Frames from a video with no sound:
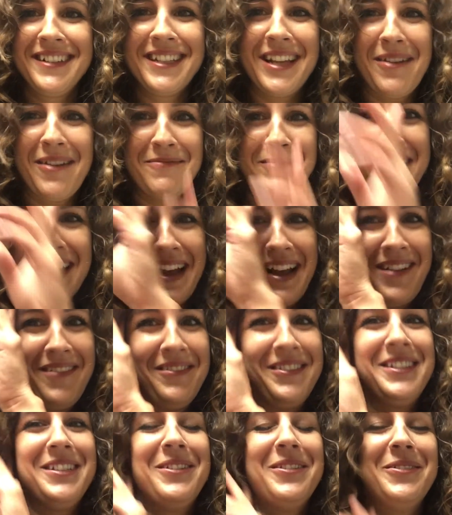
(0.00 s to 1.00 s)

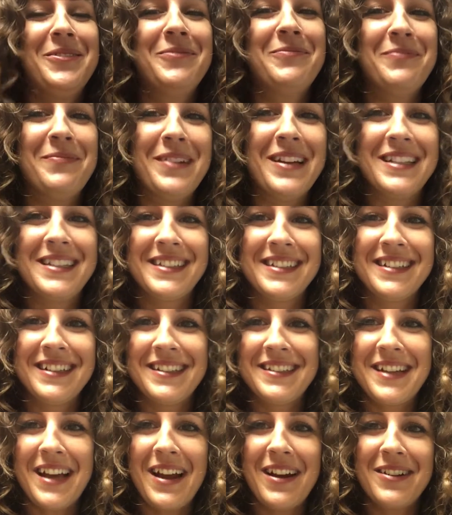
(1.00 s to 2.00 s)
Sometimes you miss an
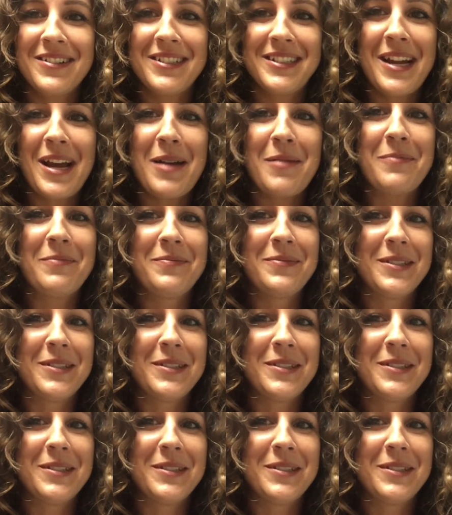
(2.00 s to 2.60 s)
entire step.